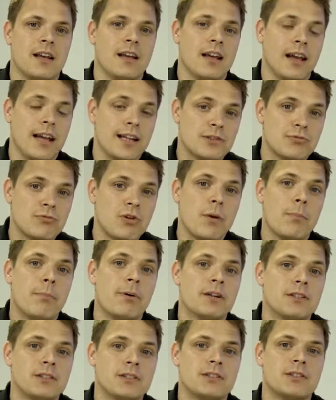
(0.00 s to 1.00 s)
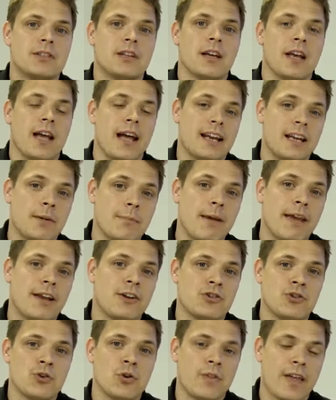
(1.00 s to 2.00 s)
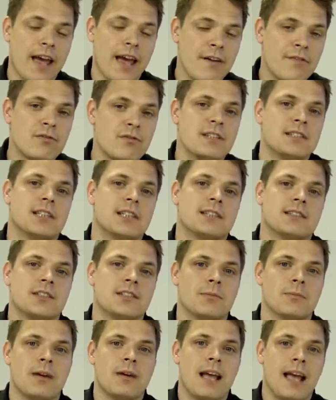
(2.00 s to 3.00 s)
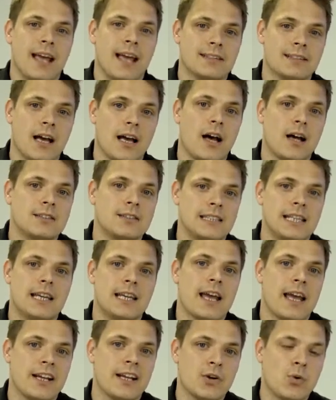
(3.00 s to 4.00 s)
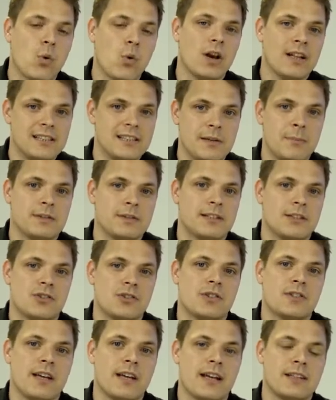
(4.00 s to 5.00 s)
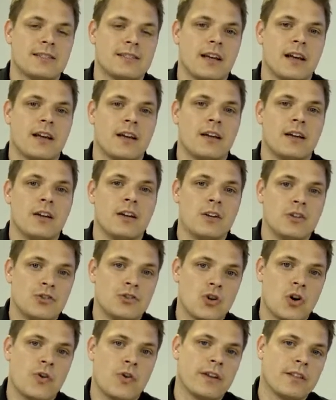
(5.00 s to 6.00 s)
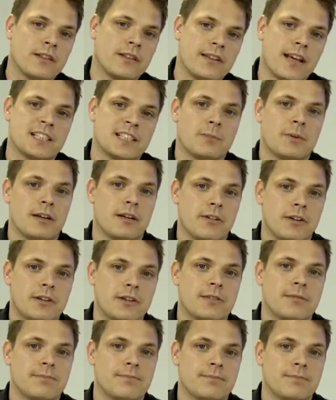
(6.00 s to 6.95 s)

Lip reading: It's robust, and it makes sure that every system has RTK quality position data during the test period.